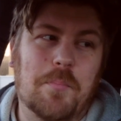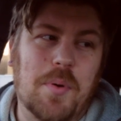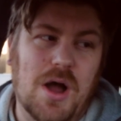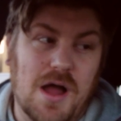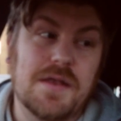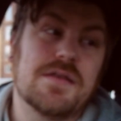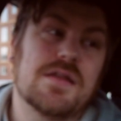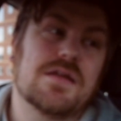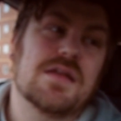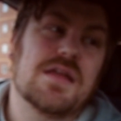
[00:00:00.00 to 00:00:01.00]
But
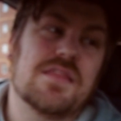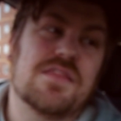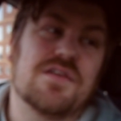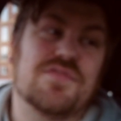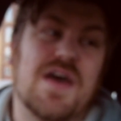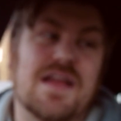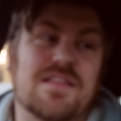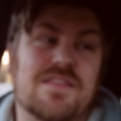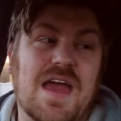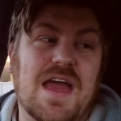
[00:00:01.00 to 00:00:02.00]
the fact
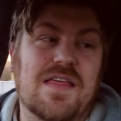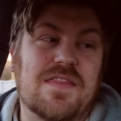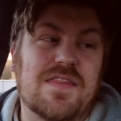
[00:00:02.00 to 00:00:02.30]
that